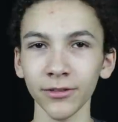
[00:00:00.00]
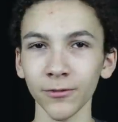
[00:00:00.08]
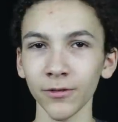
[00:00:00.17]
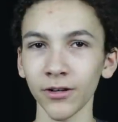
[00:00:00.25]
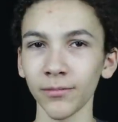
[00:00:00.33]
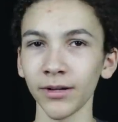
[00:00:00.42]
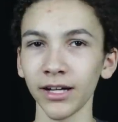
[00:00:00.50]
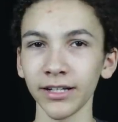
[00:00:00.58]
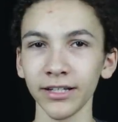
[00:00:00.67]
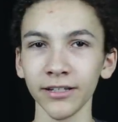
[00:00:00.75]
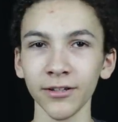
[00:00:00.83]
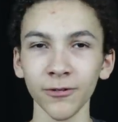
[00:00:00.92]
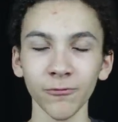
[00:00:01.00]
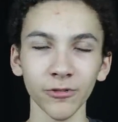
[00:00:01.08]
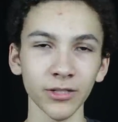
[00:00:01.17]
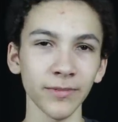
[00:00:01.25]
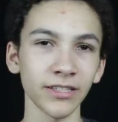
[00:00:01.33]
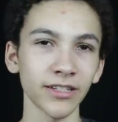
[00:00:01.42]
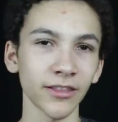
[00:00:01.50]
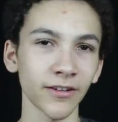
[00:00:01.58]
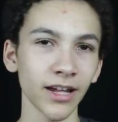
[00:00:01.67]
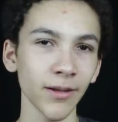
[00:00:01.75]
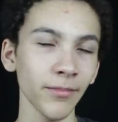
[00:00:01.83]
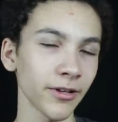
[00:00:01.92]
through our body, which means that they're
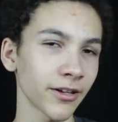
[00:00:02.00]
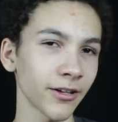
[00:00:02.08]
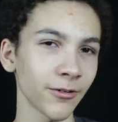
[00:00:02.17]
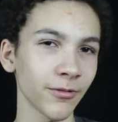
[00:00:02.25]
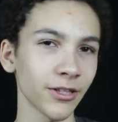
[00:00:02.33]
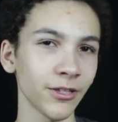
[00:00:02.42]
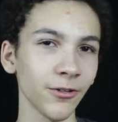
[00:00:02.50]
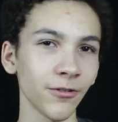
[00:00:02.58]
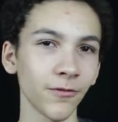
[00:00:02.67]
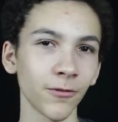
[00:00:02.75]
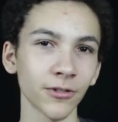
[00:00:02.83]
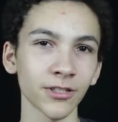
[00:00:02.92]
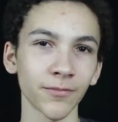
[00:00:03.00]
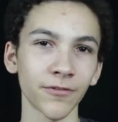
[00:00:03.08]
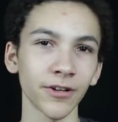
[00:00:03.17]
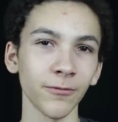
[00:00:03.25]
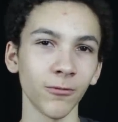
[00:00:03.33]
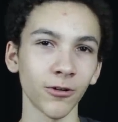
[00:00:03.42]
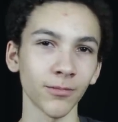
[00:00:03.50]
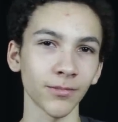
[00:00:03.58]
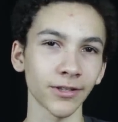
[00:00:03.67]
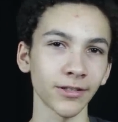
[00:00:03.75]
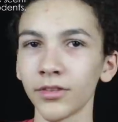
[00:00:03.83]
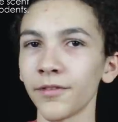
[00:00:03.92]
happy to cuddle with you for some free
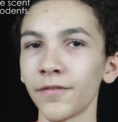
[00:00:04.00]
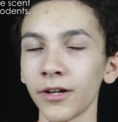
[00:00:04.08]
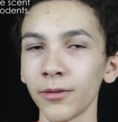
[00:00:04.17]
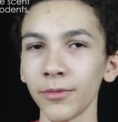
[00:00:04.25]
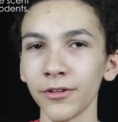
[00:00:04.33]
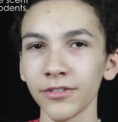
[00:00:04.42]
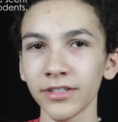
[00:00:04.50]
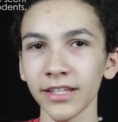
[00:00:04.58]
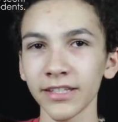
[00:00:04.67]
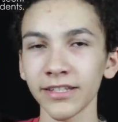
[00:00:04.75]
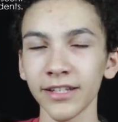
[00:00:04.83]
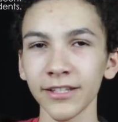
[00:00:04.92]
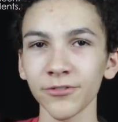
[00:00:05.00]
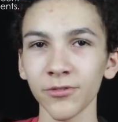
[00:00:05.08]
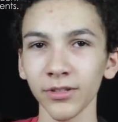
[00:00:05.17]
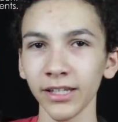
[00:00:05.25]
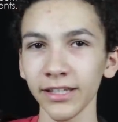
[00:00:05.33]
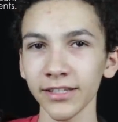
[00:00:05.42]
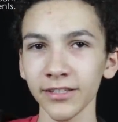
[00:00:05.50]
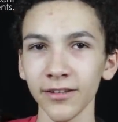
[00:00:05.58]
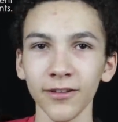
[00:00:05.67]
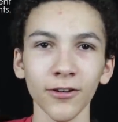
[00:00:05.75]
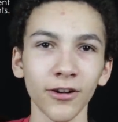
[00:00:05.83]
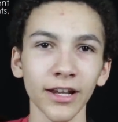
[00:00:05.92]
warmth. The pheromones that snakes release
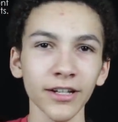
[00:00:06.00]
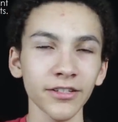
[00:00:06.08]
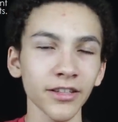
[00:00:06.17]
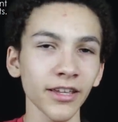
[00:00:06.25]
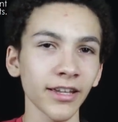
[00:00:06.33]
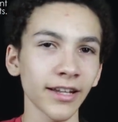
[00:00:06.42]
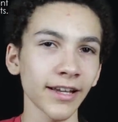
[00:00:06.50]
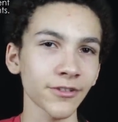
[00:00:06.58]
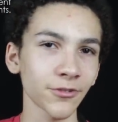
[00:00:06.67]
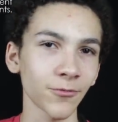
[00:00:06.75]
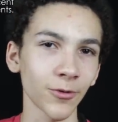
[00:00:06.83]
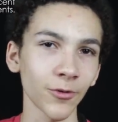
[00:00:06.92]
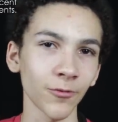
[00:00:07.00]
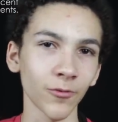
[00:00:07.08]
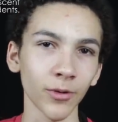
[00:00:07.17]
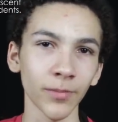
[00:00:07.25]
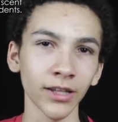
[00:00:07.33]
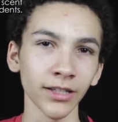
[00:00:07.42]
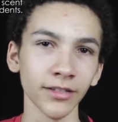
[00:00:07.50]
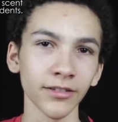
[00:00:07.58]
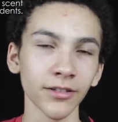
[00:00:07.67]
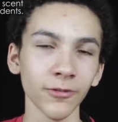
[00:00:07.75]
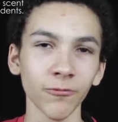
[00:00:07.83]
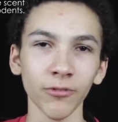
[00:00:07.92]
are actually a natural rodent repellent.
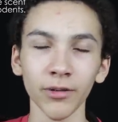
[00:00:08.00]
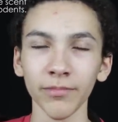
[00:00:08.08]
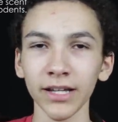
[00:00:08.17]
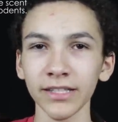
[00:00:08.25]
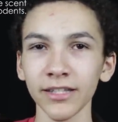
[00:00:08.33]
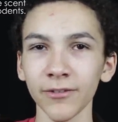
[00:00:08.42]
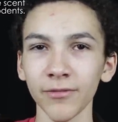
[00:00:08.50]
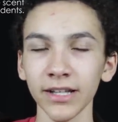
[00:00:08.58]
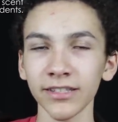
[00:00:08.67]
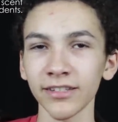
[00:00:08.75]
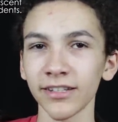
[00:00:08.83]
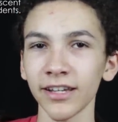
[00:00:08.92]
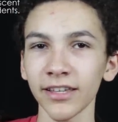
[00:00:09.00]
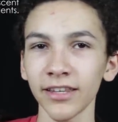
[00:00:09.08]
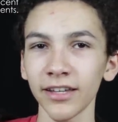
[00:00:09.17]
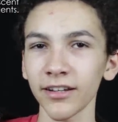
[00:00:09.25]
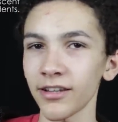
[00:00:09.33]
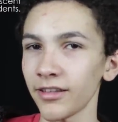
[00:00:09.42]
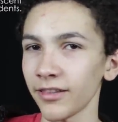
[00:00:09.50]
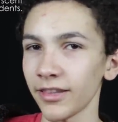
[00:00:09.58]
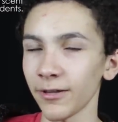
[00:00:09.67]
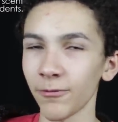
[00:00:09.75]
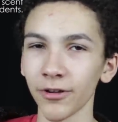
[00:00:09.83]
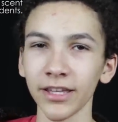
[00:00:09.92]
When mice and rats detect that,
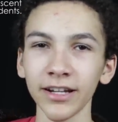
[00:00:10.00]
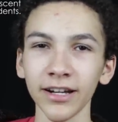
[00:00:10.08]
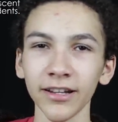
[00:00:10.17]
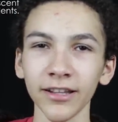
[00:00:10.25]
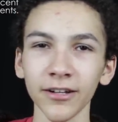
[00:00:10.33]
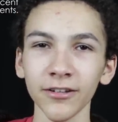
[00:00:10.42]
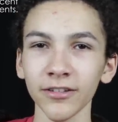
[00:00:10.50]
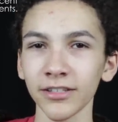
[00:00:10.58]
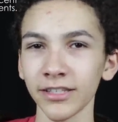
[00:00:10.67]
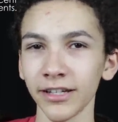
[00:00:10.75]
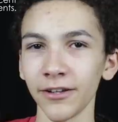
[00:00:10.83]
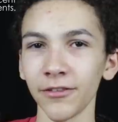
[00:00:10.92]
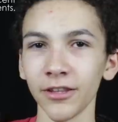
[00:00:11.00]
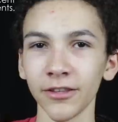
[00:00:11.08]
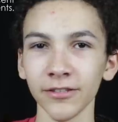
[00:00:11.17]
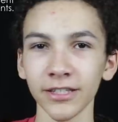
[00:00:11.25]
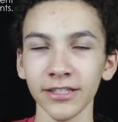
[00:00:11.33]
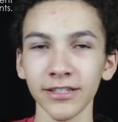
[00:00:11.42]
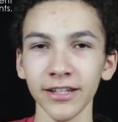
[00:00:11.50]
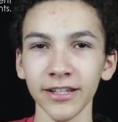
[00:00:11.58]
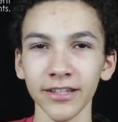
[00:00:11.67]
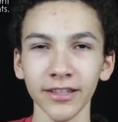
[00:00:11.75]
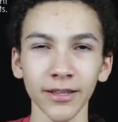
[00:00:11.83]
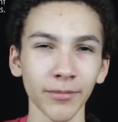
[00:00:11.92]
they will get out of there because they know that there's a
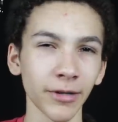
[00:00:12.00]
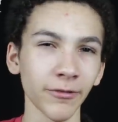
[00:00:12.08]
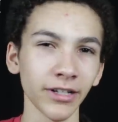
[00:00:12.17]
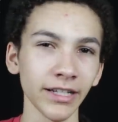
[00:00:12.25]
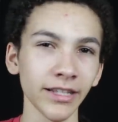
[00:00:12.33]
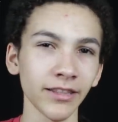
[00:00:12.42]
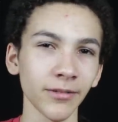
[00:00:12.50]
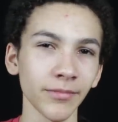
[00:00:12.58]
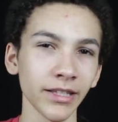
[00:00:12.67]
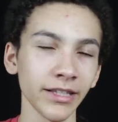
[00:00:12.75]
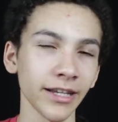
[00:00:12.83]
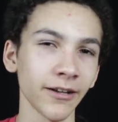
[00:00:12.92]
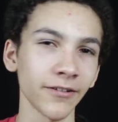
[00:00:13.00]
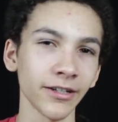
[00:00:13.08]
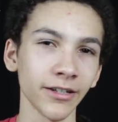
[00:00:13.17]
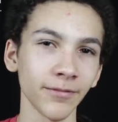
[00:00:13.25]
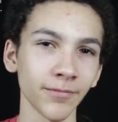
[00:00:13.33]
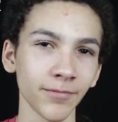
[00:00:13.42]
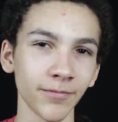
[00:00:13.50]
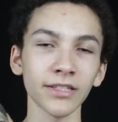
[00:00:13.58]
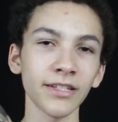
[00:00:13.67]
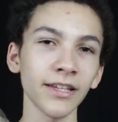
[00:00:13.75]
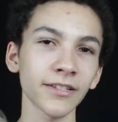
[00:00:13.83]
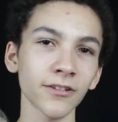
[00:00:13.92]
snake that might want to eat them in the area.
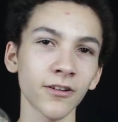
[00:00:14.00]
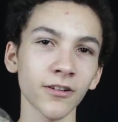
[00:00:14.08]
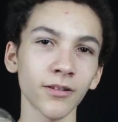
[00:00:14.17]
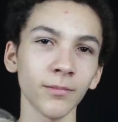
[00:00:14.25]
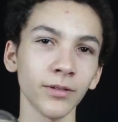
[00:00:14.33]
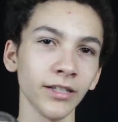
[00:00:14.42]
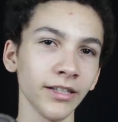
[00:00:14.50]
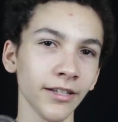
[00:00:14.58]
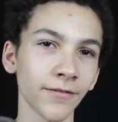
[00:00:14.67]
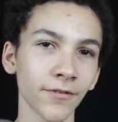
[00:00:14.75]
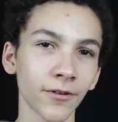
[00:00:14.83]
Snakes are completely